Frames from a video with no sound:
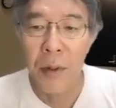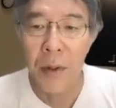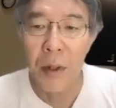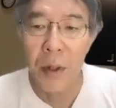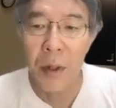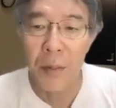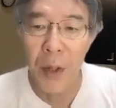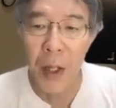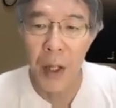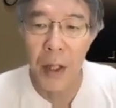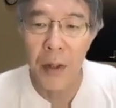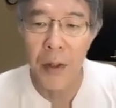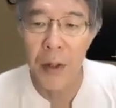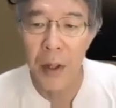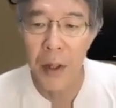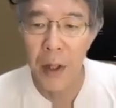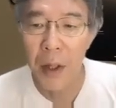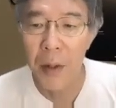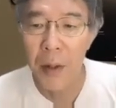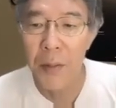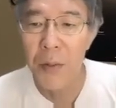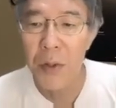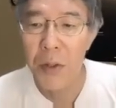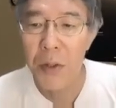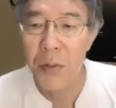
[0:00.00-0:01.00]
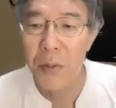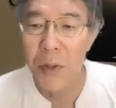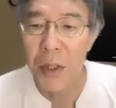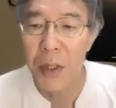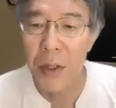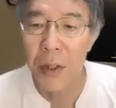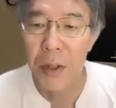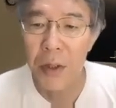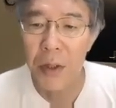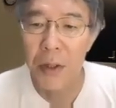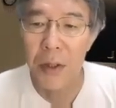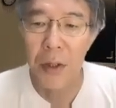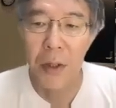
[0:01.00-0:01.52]
the main themes, which
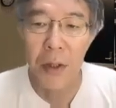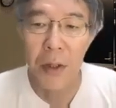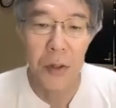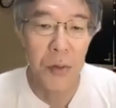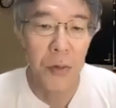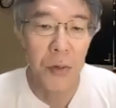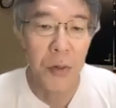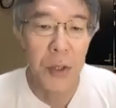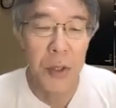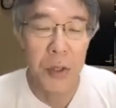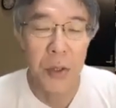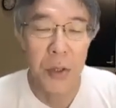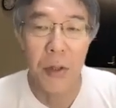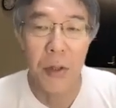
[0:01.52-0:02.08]
is the twist